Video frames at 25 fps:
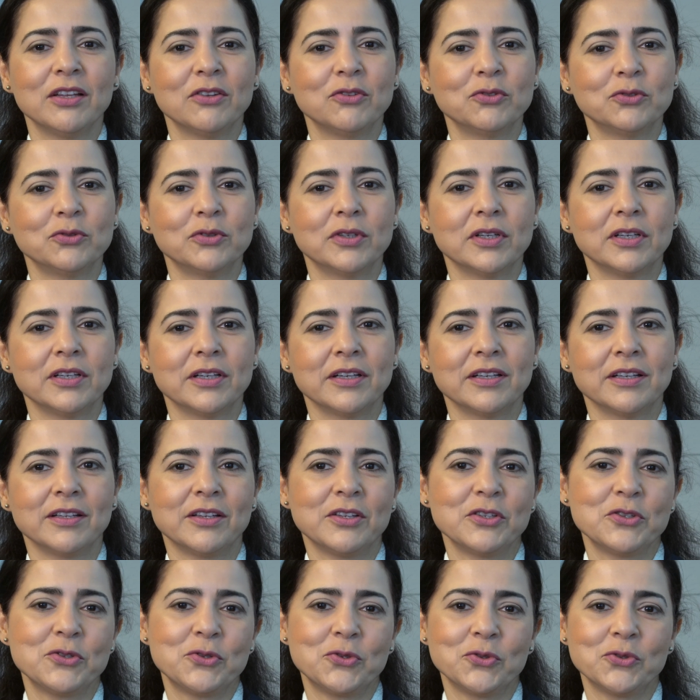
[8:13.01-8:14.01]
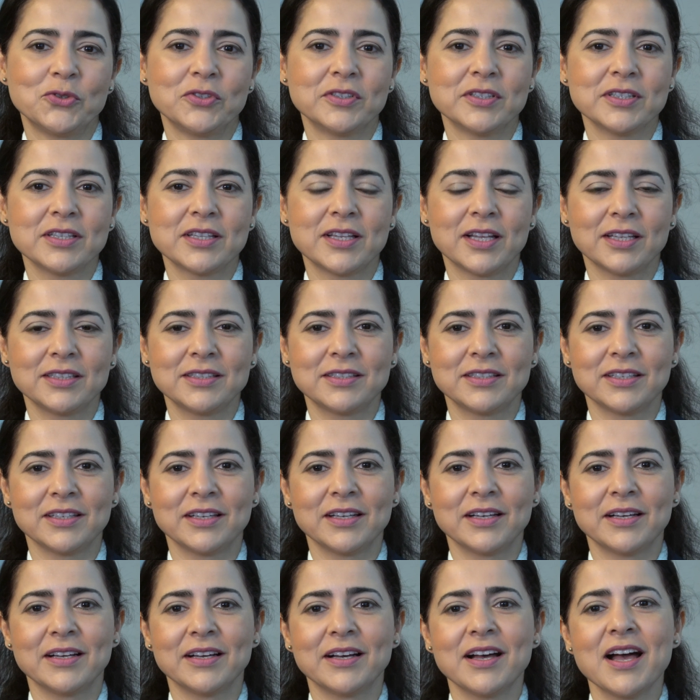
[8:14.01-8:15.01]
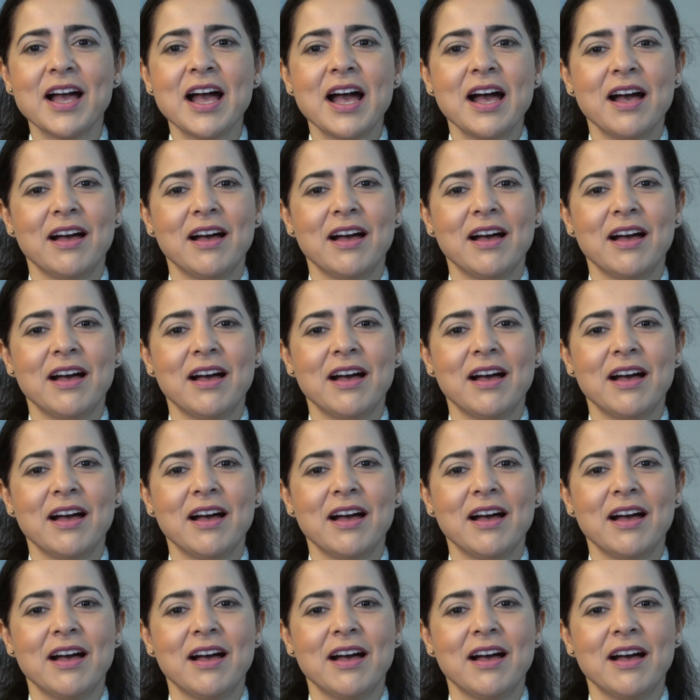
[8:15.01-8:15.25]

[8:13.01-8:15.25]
to the students that